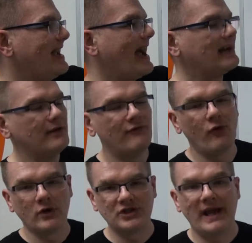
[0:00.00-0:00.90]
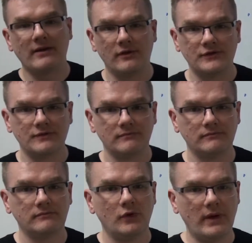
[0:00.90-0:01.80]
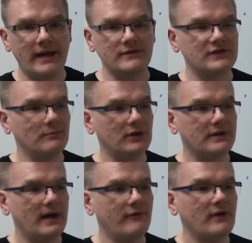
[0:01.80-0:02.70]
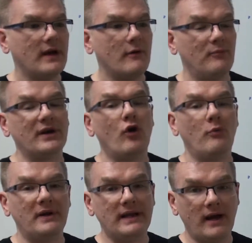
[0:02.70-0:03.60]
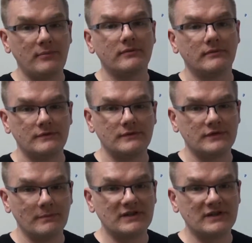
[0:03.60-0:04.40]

adding four channels. Okay, simple enough, but opening up some